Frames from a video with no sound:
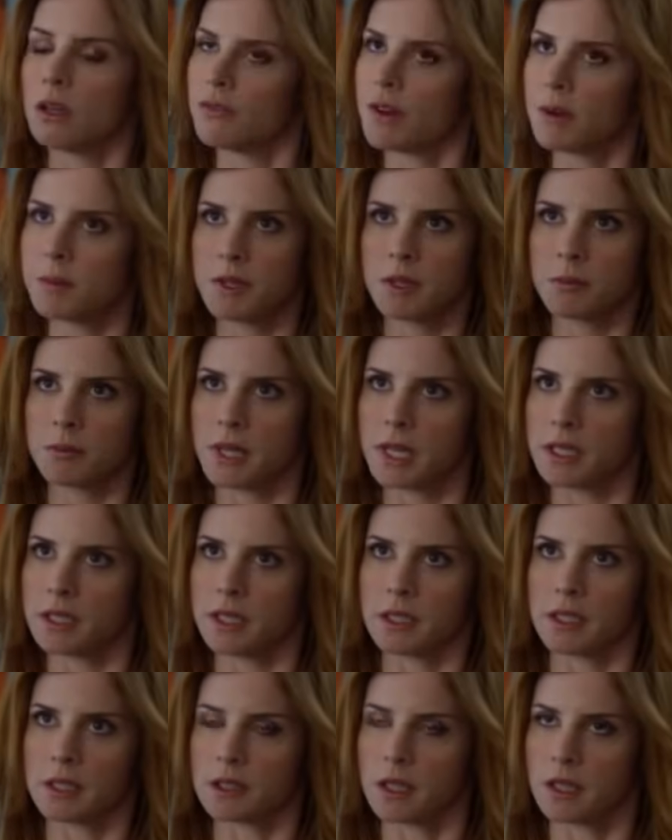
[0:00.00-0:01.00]
If I'm going
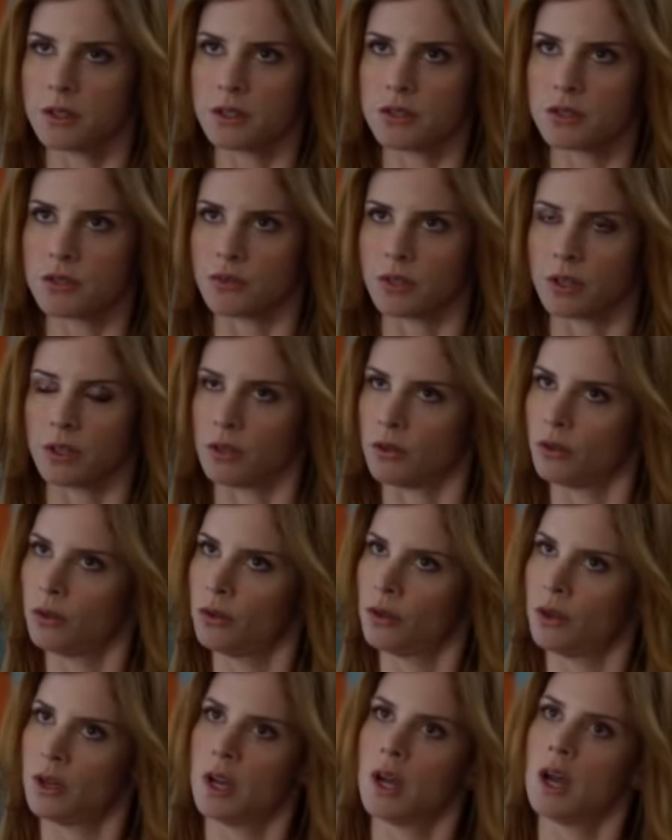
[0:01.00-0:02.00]
to play Lena Lunders for
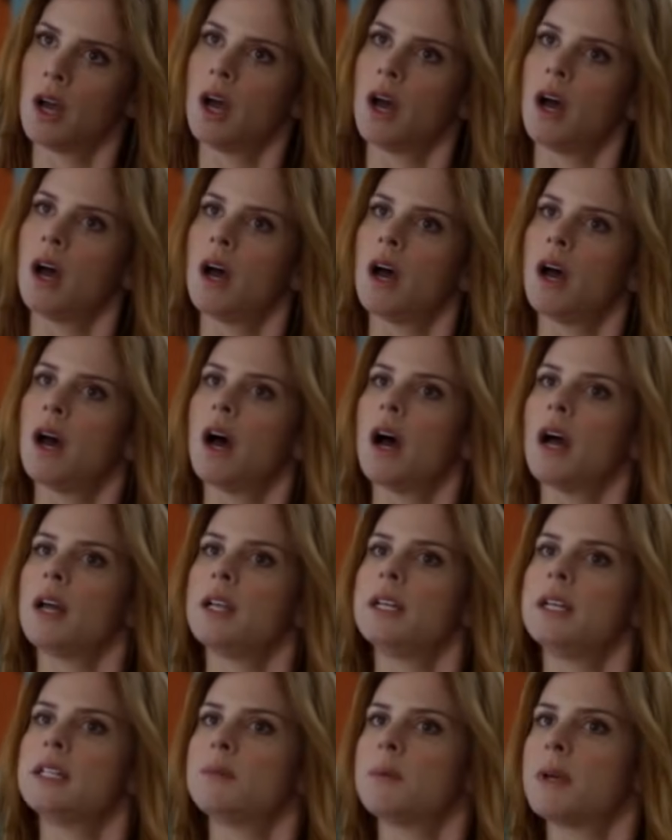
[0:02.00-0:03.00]
you,
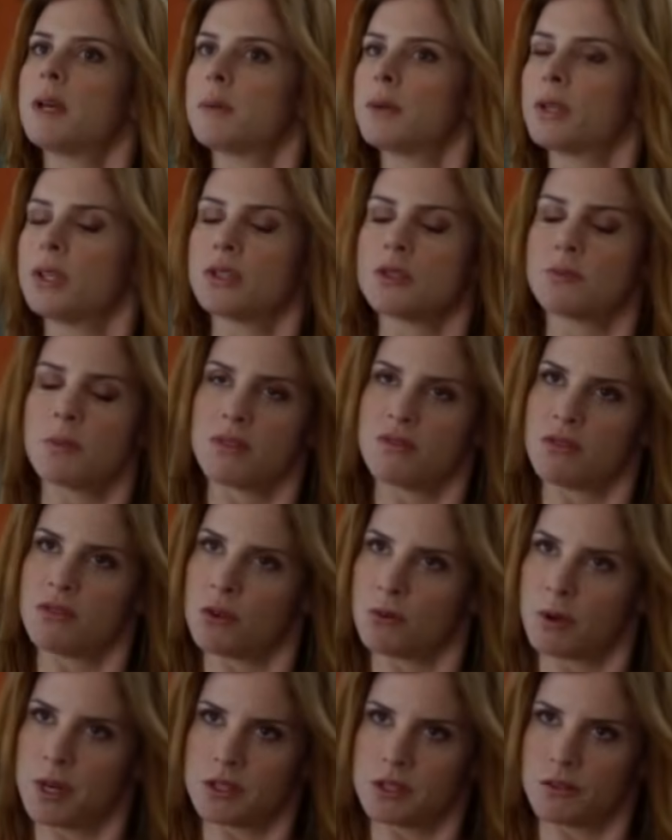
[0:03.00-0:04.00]
I need to be able to
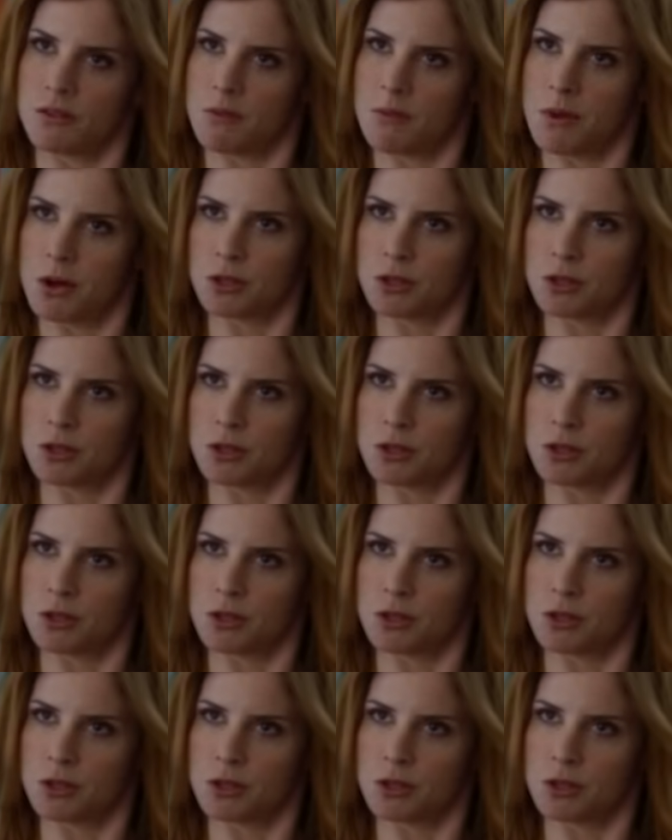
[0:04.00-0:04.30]
use my full range of